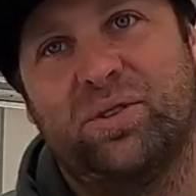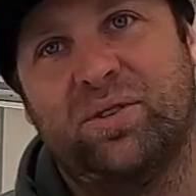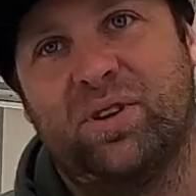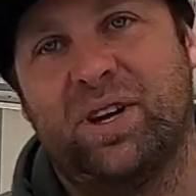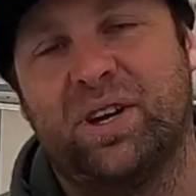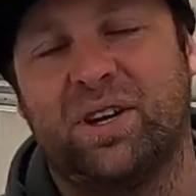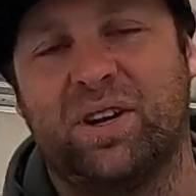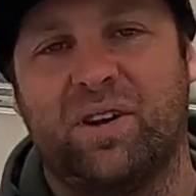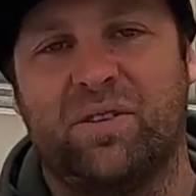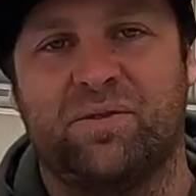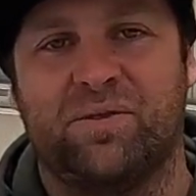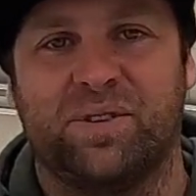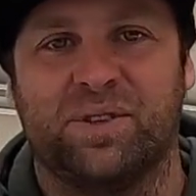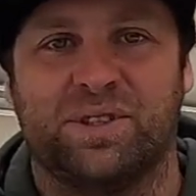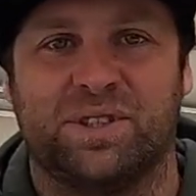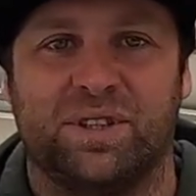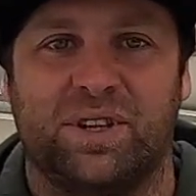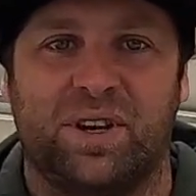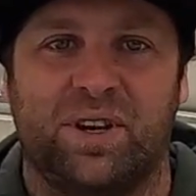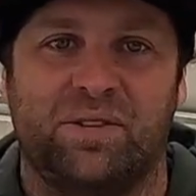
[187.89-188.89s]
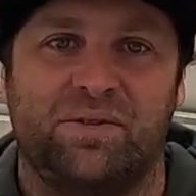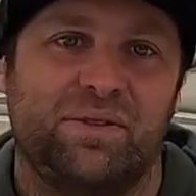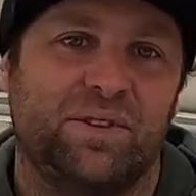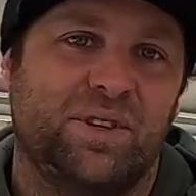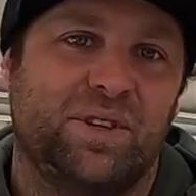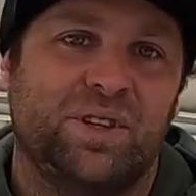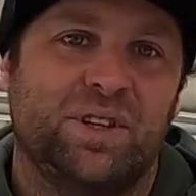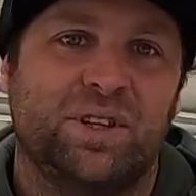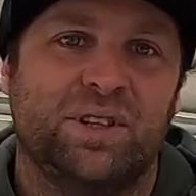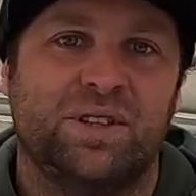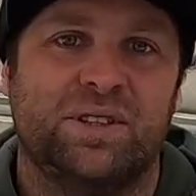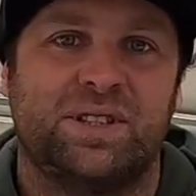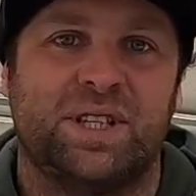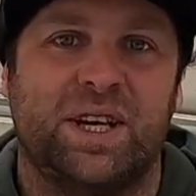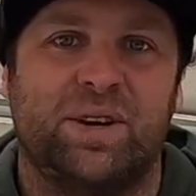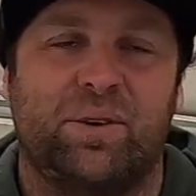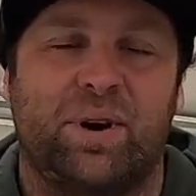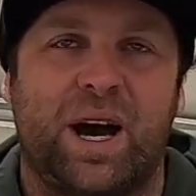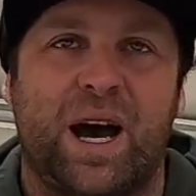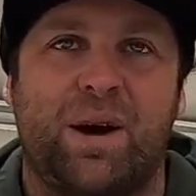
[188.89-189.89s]
and I can go for a surf,
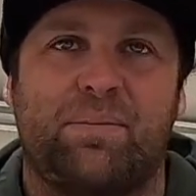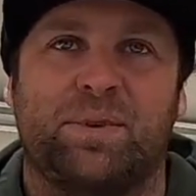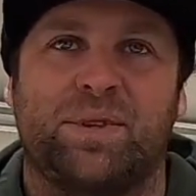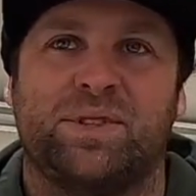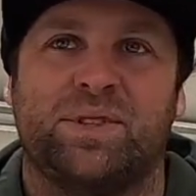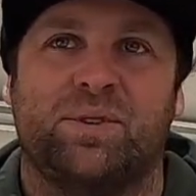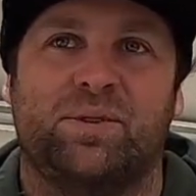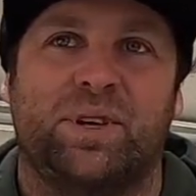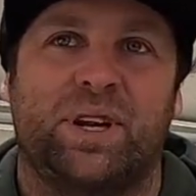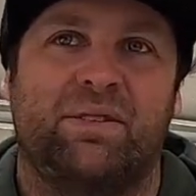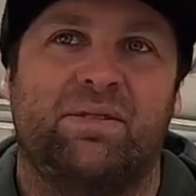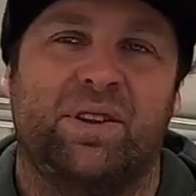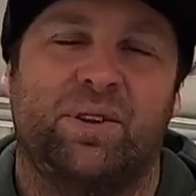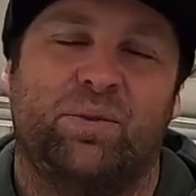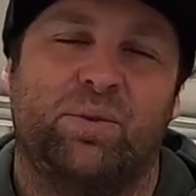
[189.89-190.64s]
see what happens or whatever.